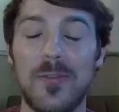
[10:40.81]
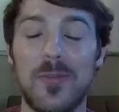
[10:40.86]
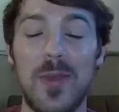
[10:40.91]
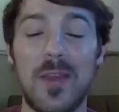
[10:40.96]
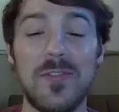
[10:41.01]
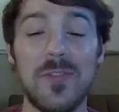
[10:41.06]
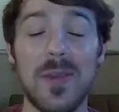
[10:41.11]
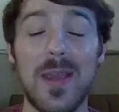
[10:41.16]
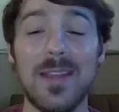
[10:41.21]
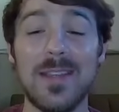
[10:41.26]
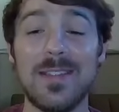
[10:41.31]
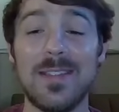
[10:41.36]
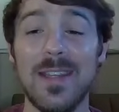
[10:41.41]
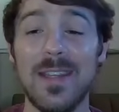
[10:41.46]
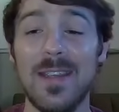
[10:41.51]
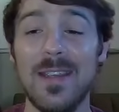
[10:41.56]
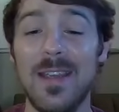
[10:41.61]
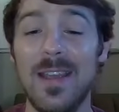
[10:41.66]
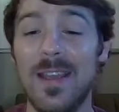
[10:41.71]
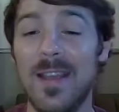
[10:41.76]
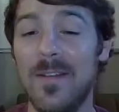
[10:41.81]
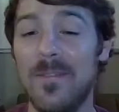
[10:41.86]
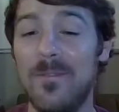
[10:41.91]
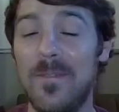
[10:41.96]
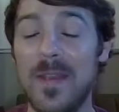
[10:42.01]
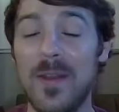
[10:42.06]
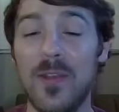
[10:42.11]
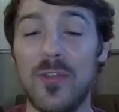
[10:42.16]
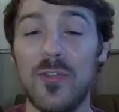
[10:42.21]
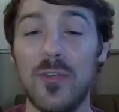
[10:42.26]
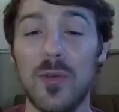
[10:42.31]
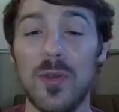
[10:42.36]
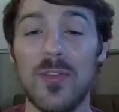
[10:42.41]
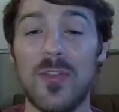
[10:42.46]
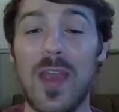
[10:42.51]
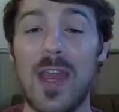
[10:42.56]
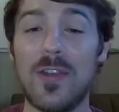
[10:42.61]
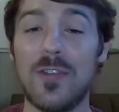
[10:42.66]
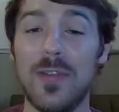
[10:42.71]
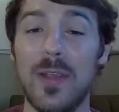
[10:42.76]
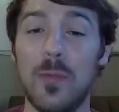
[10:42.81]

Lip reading: So as you guys see, Venusaur is actually a